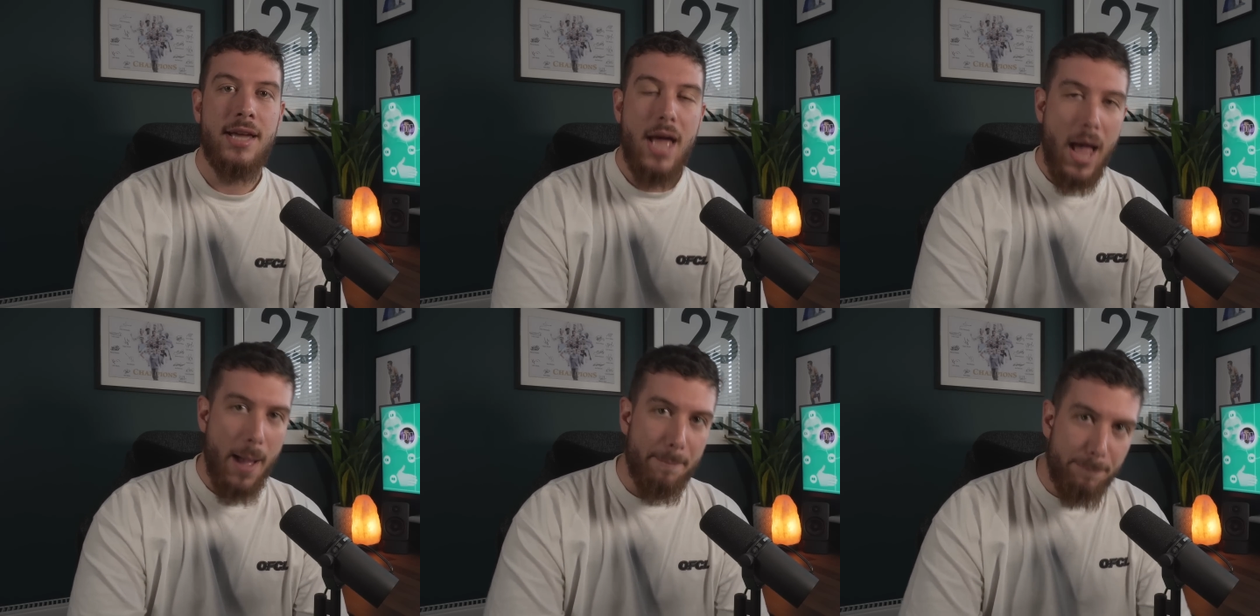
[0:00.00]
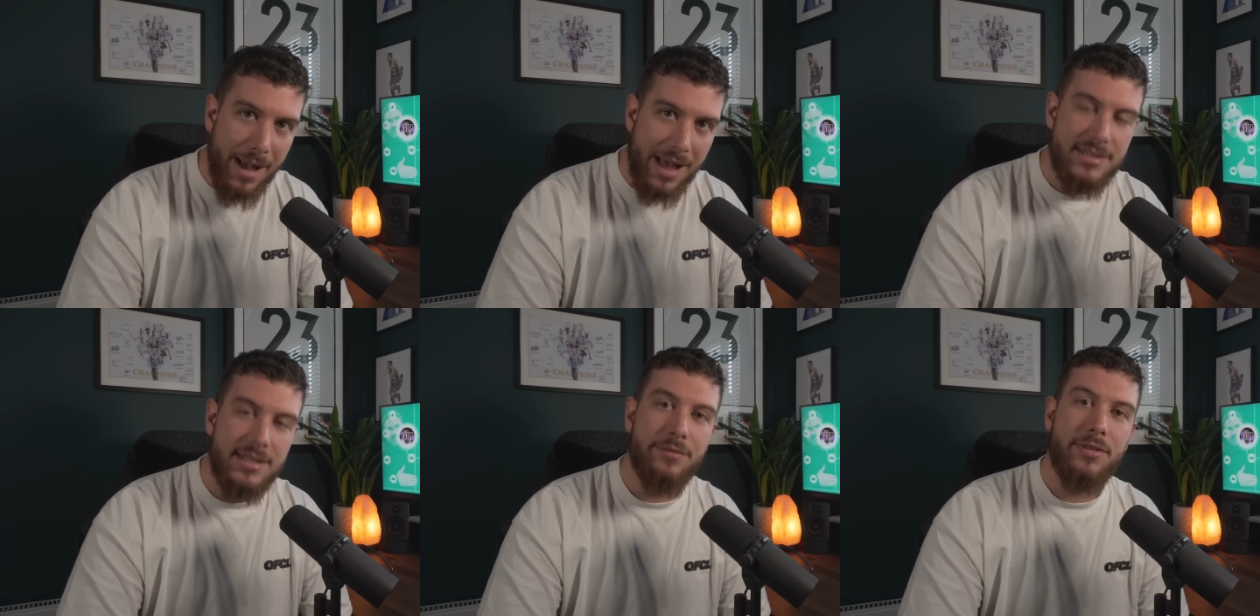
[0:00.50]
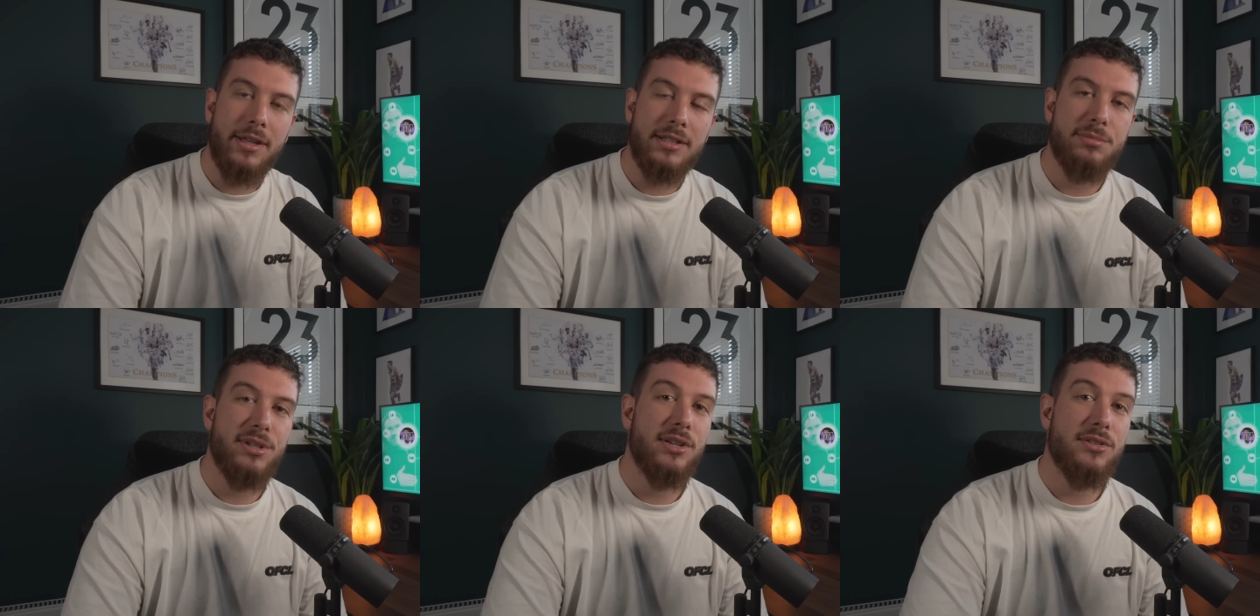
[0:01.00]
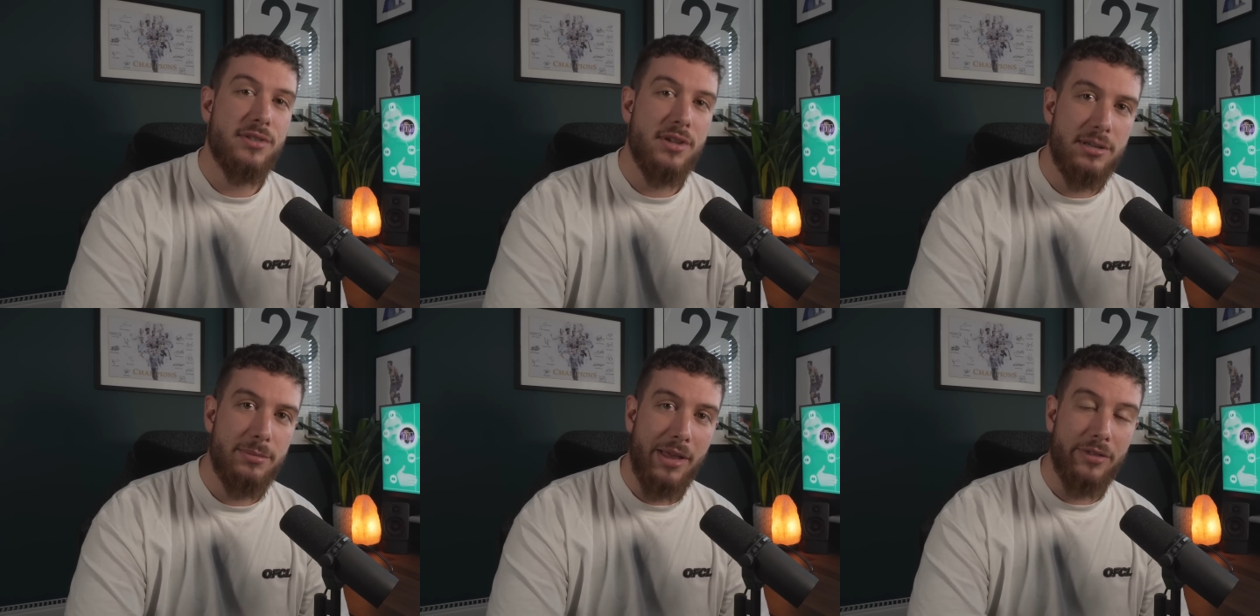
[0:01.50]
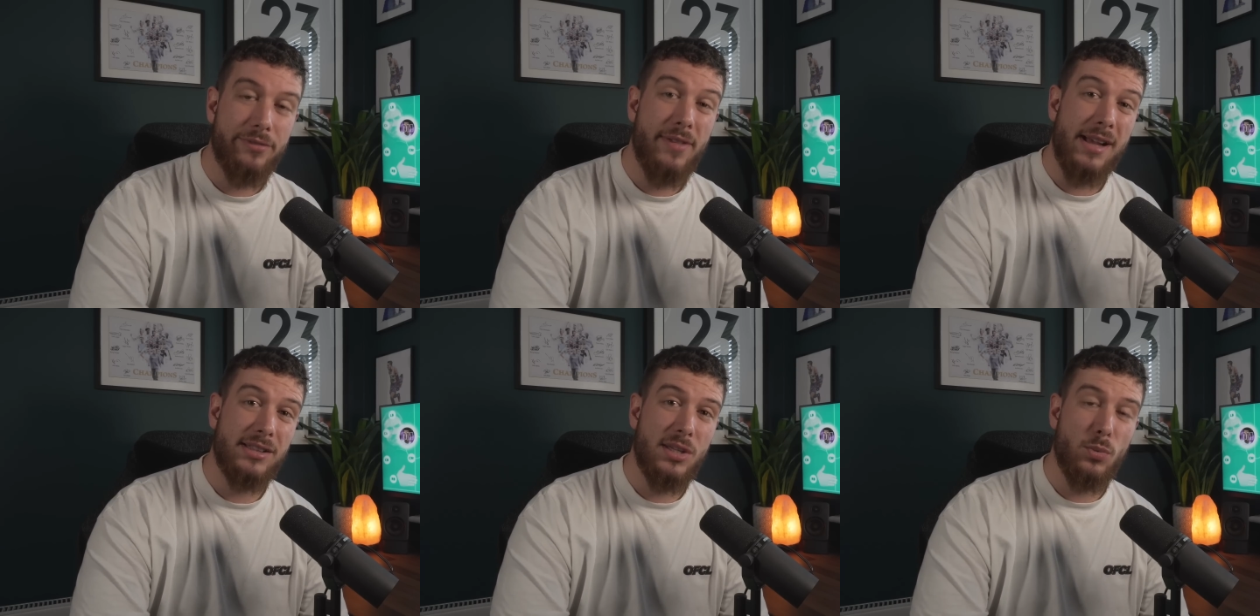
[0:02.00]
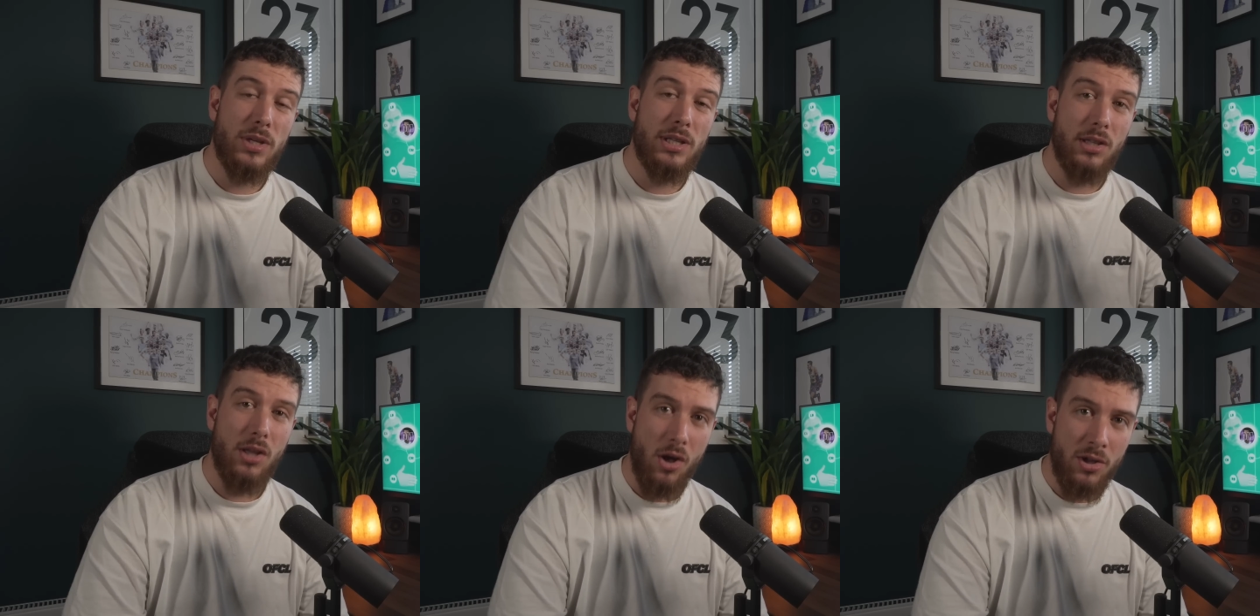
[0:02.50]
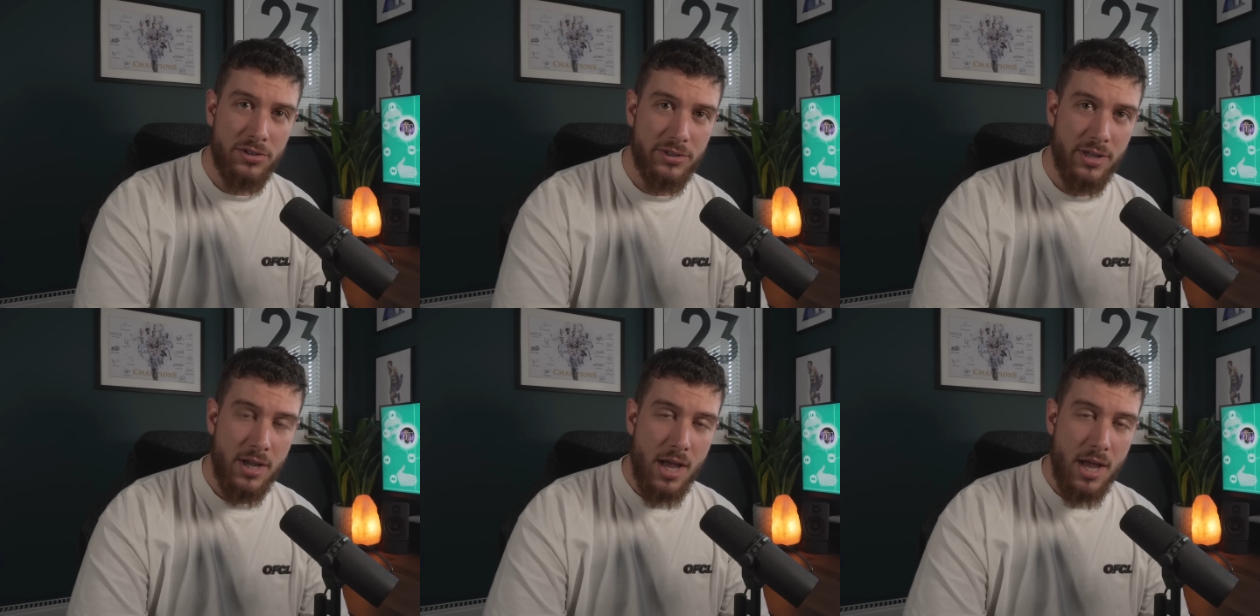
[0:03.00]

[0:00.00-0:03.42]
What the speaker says: massive thing to be concerned about the fact that we lost,